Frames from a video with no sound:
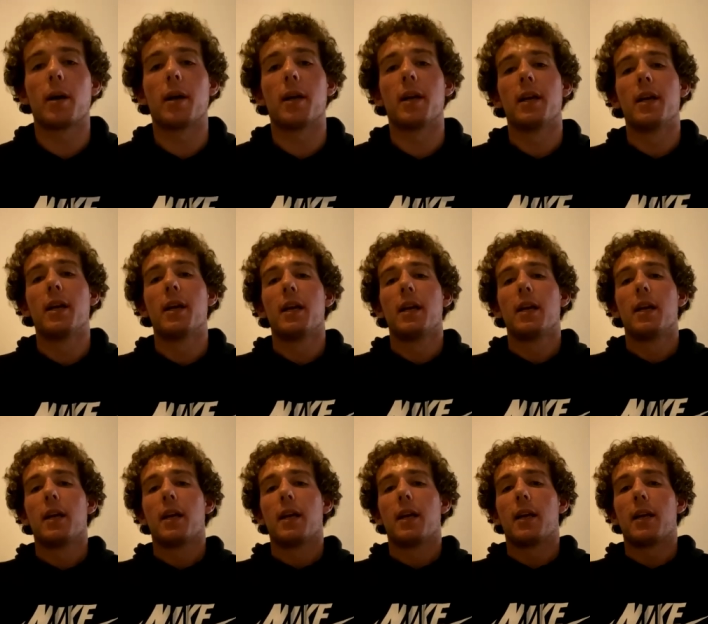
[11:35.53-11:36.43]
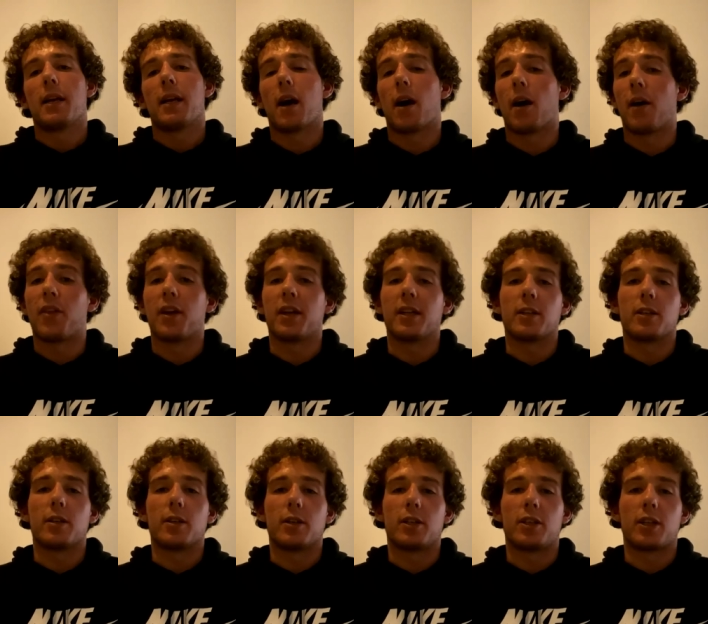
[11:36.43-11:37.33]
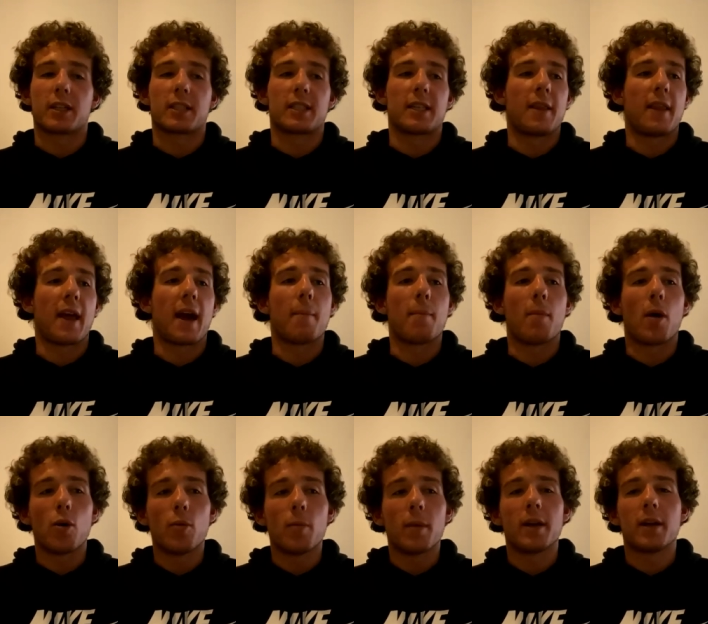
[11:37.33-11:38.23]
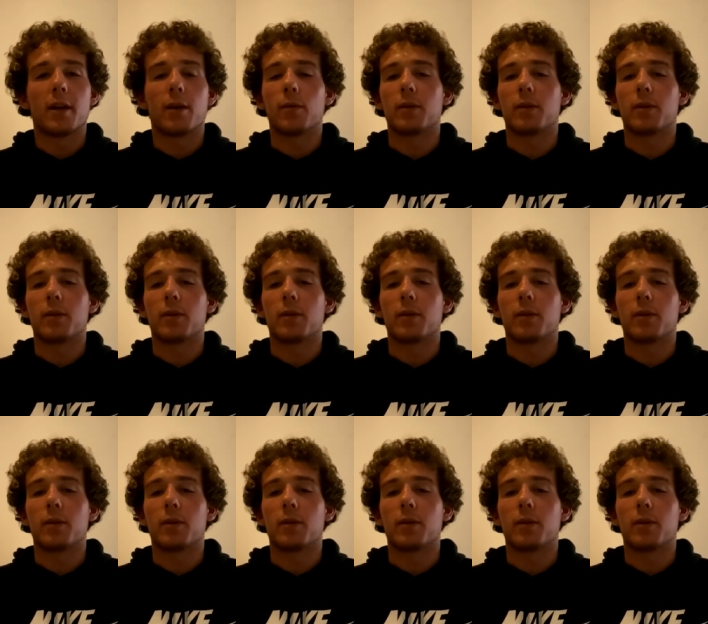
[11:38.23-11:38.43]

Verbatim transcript: But yeah, I think just in that moment,